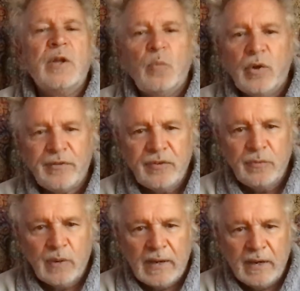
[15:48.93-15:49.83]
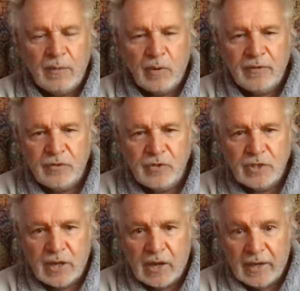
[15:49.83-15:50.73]
What if you went? What if you
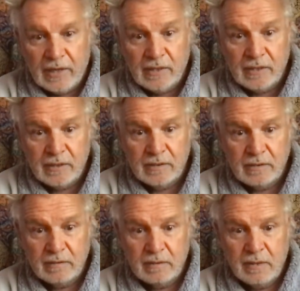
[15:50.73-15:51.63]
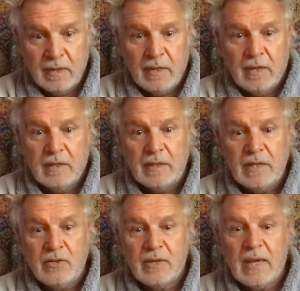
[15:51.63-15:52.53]
died, and then
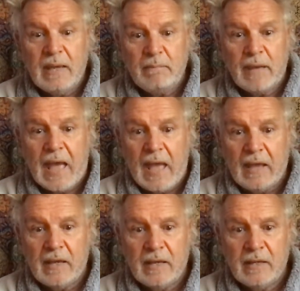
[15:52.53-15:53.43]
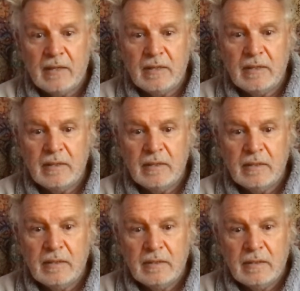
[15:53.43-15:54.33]
you came back
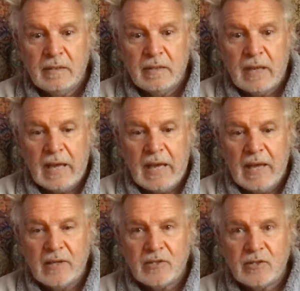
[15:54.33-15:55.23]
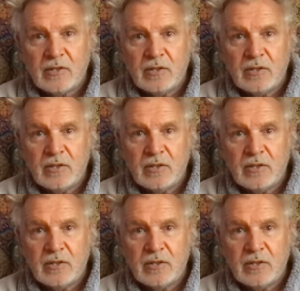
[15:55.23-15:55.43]
as